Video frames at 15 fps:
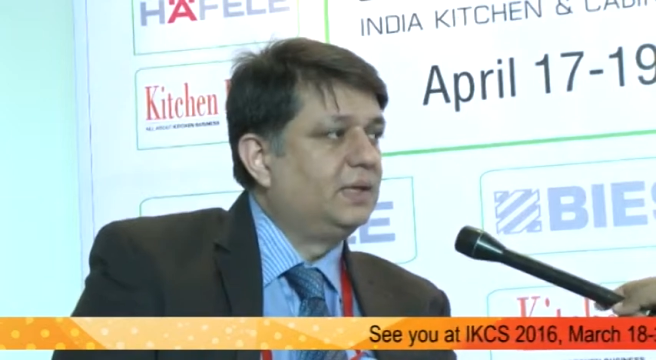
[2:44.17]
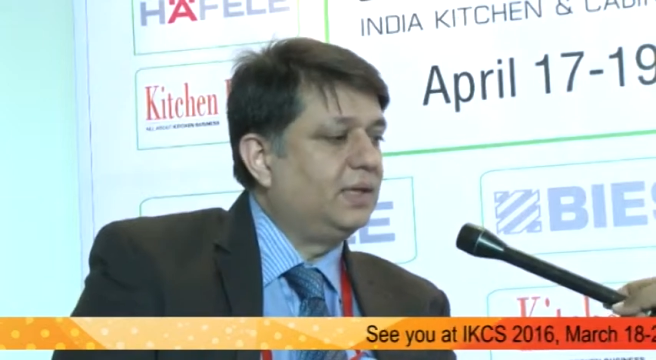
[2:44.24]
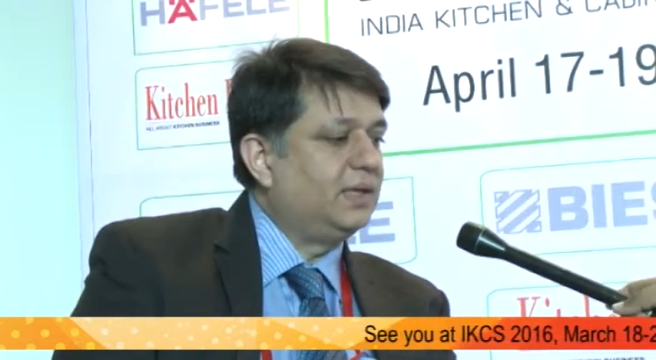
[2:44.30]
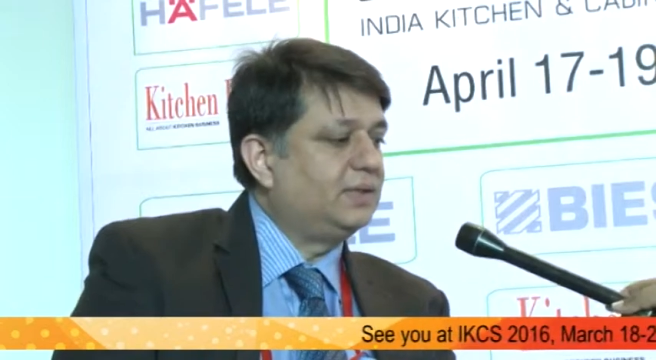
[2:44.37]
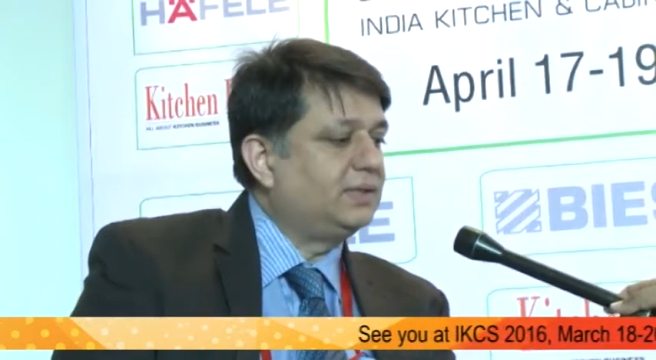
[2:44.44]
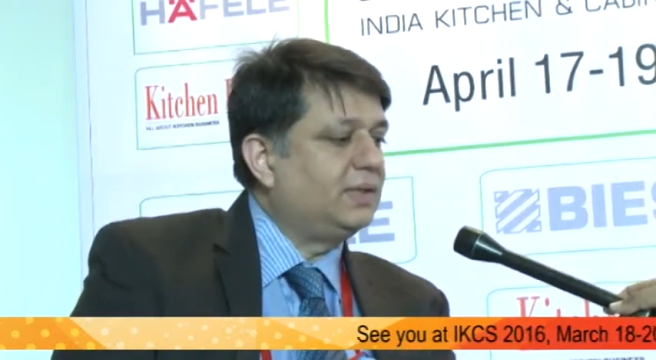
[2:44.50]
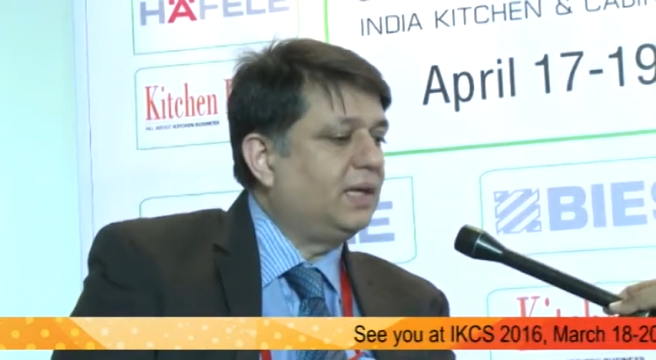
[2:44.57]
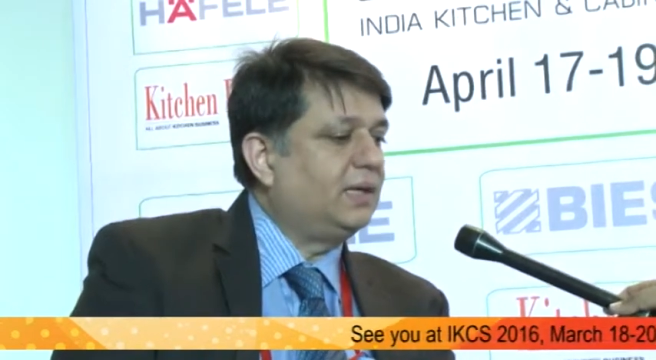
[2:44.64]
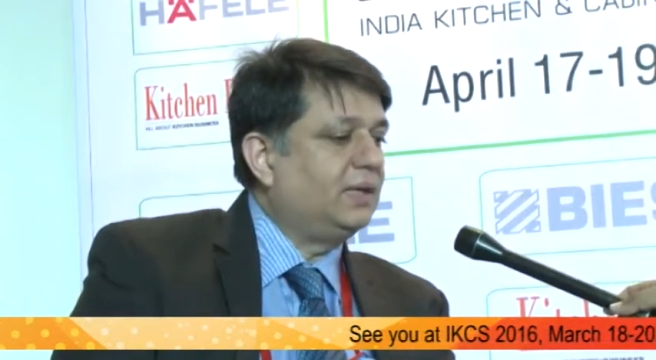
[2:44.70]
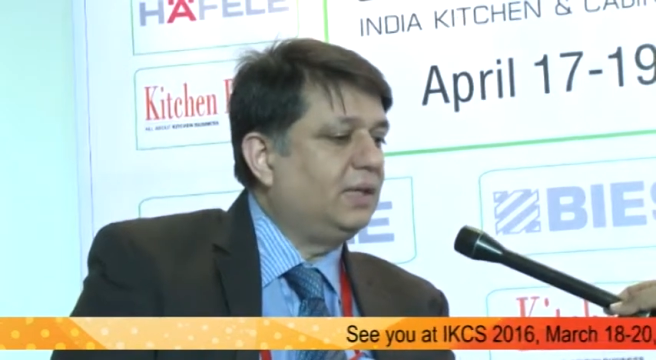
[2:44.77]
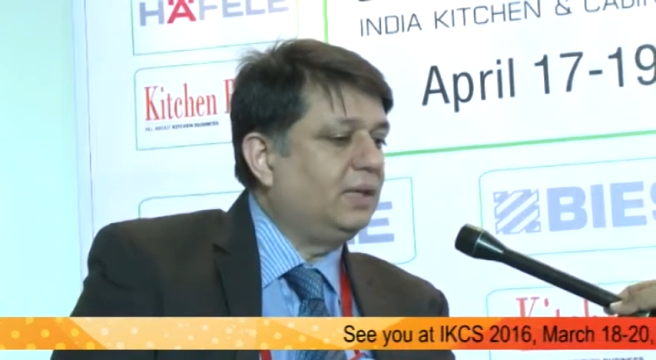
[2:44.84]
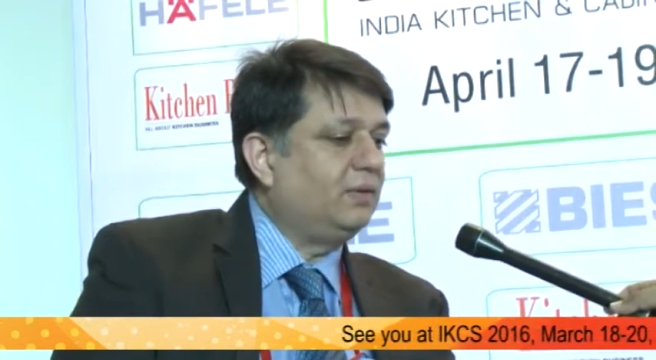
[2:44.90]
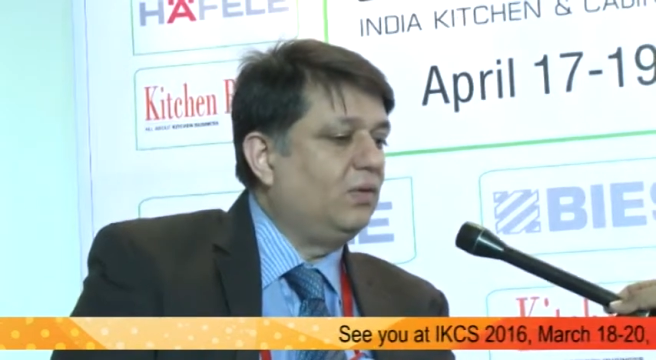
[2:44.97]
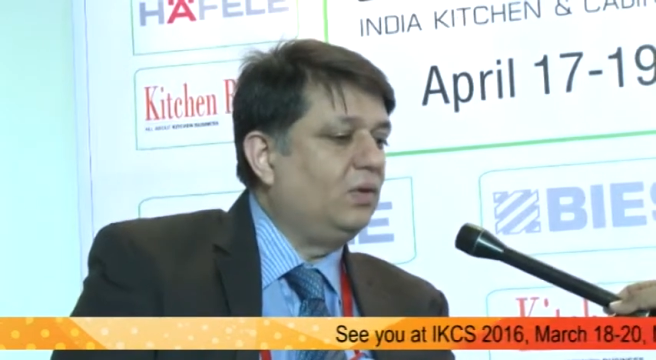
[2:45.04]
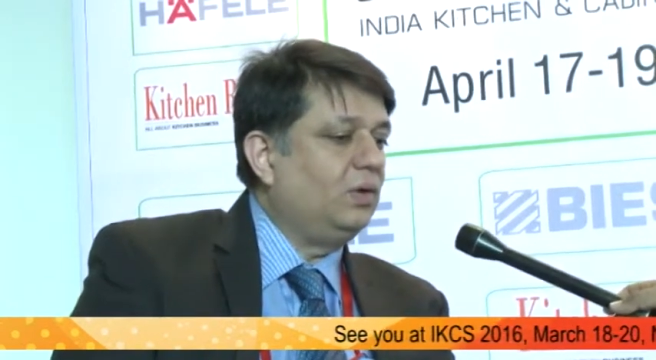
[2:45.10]
is that
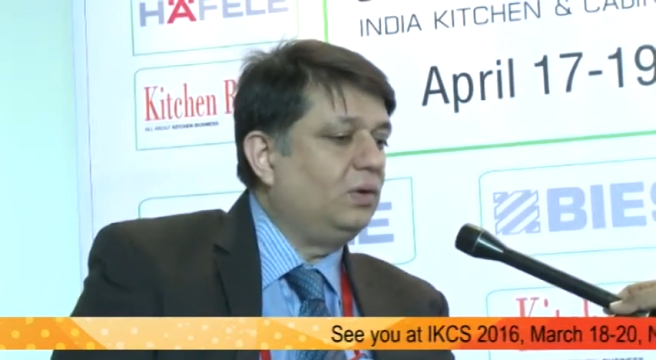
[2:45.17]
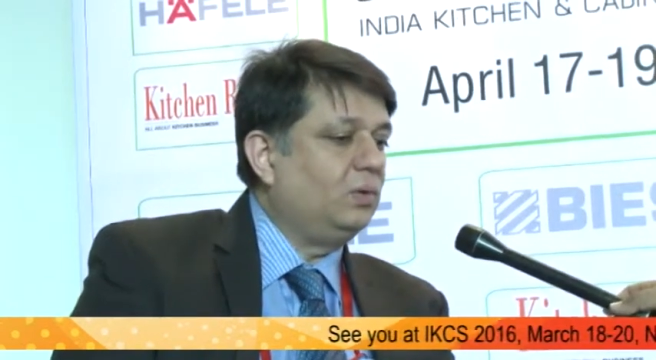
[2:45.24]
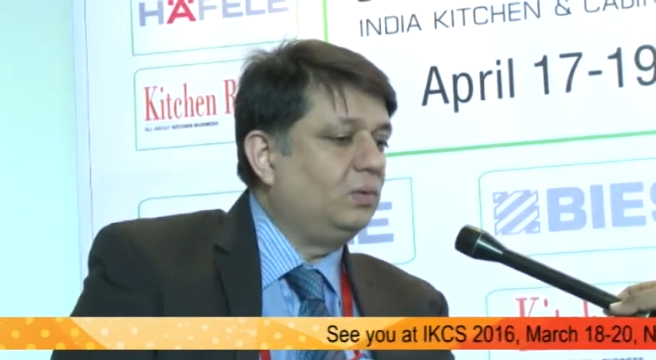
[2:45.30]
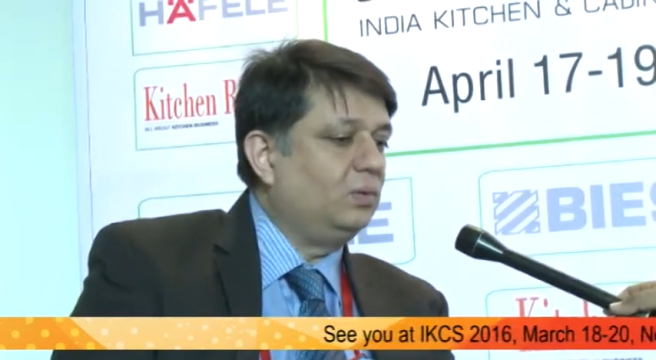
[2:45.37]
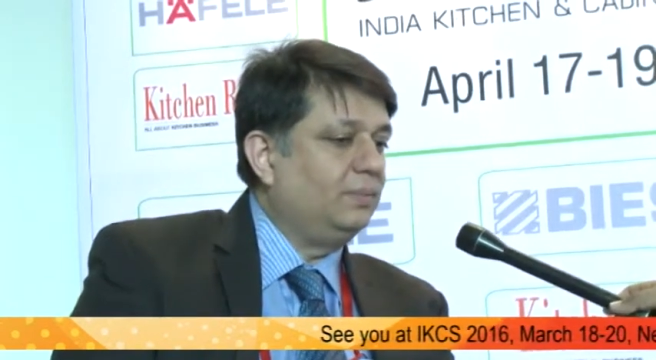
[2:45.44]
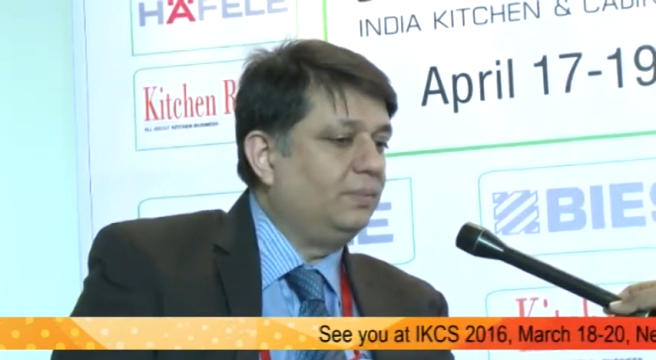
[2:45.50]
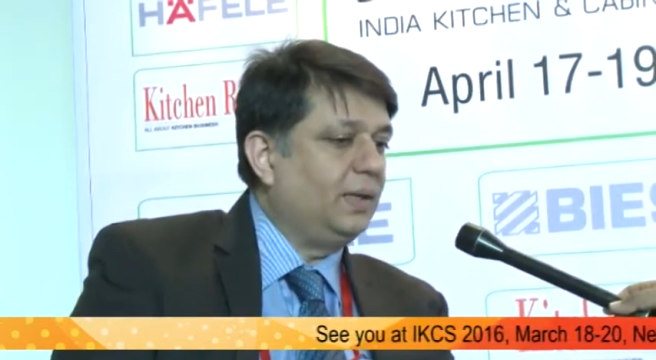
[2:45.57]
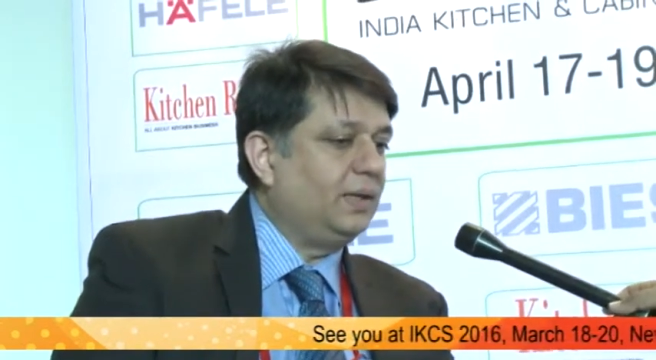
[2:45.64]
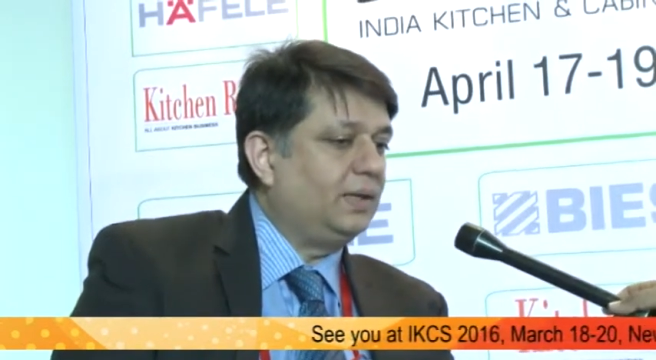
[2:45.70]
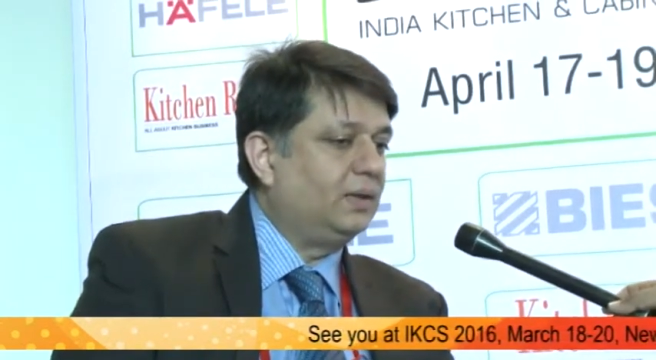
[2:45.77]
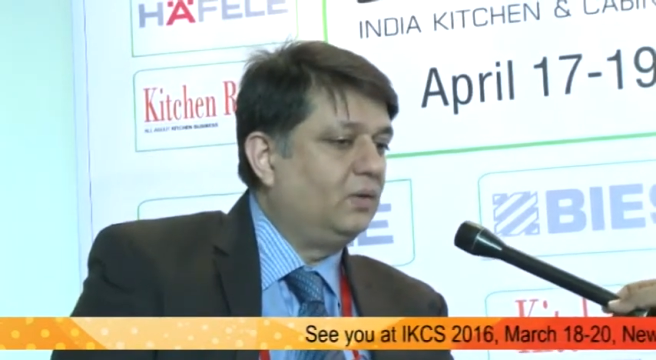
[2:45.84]
they want to make